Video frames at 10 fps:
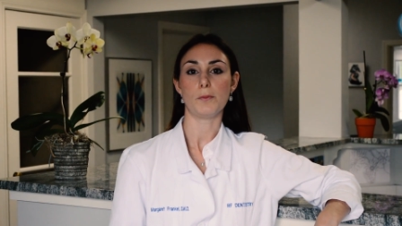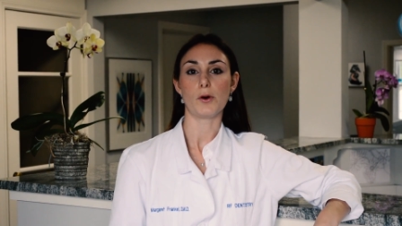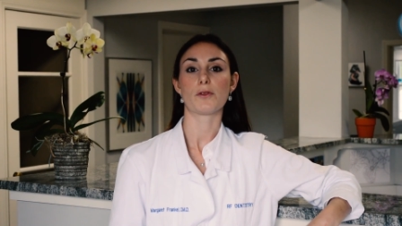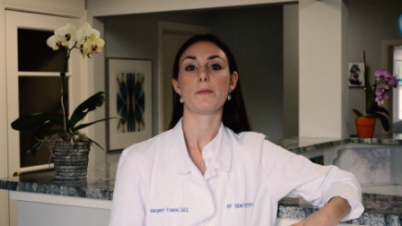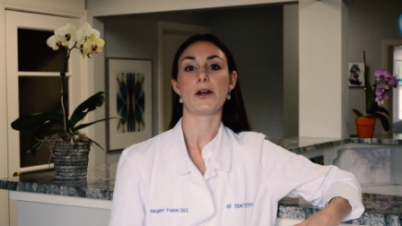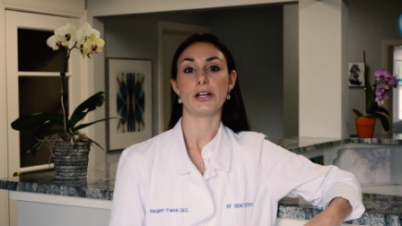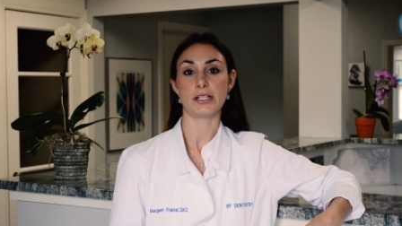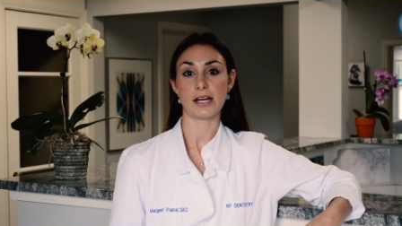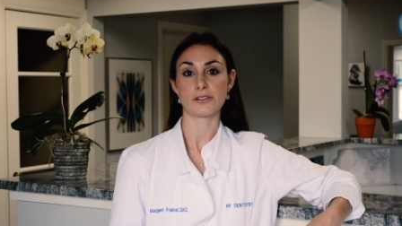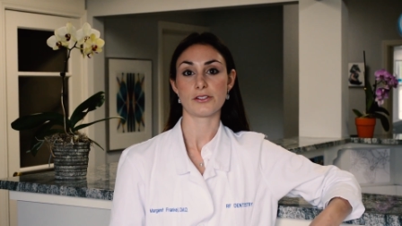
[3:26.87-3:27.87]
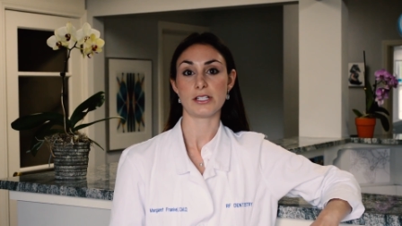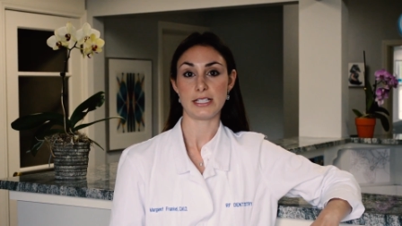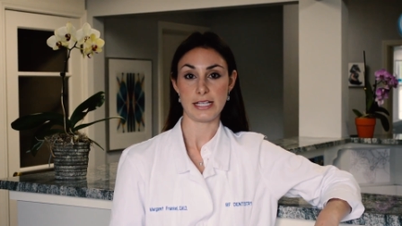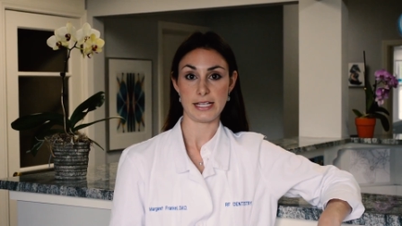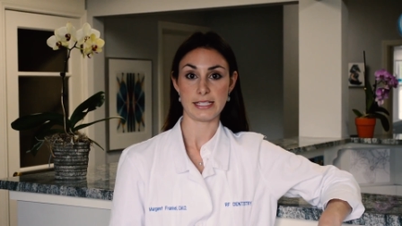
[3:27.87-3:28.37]
both periodontal
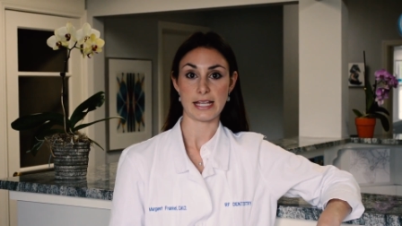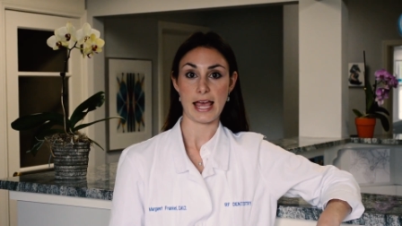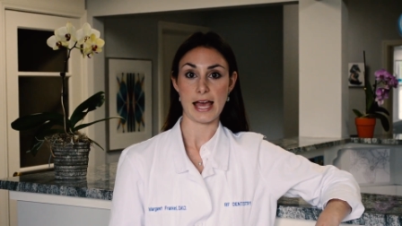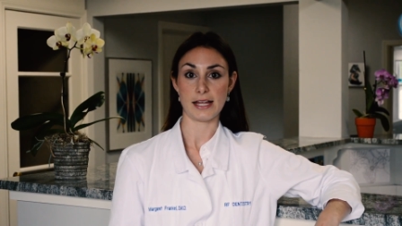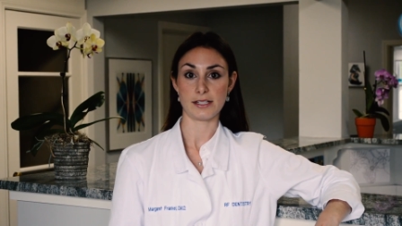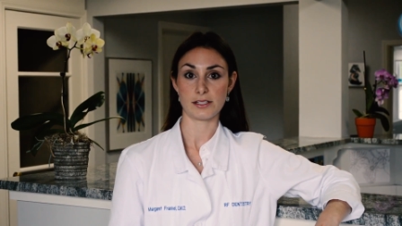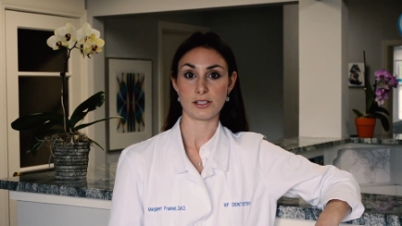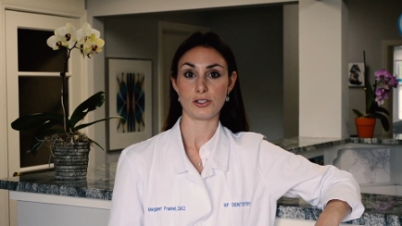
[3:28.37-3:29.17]
disease and